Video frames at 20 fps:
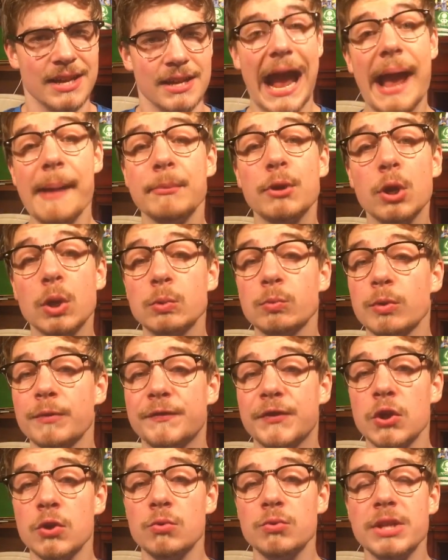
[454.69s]
I'm gonna
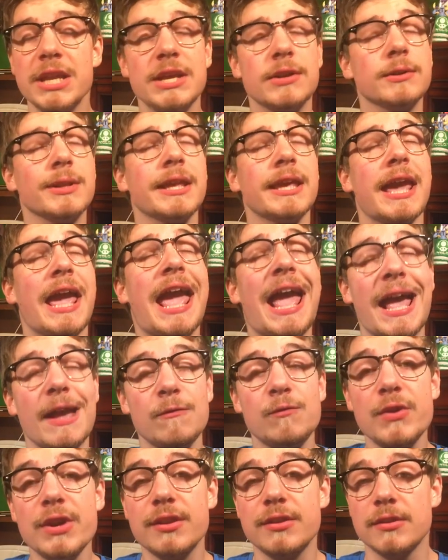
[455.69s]
review nearly
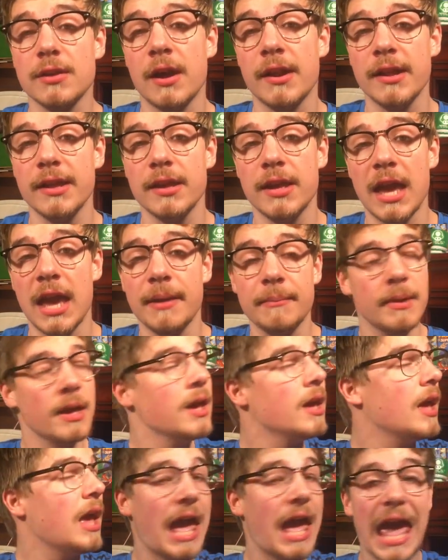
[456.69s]
every Sonic game
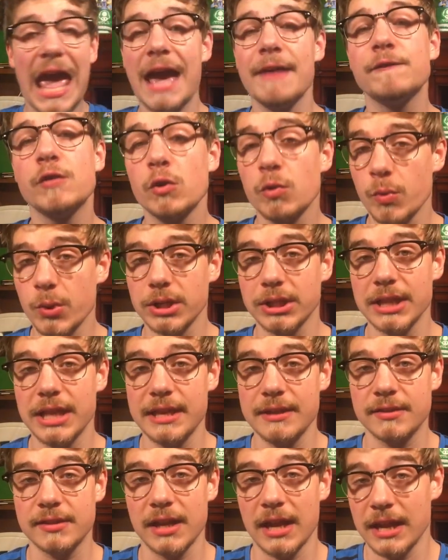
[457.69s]
ever
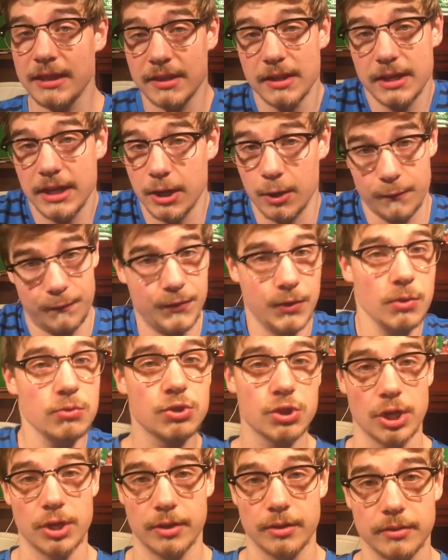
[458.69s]
released in the near
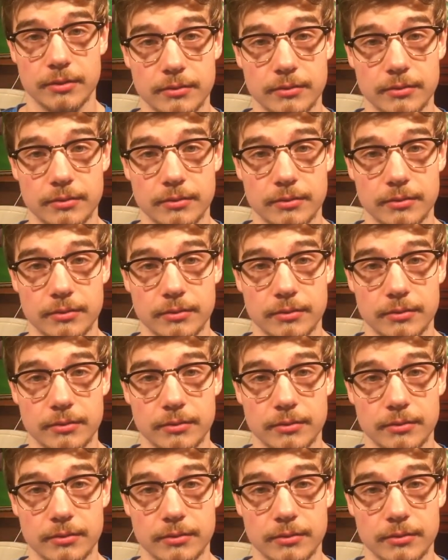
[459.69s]
future,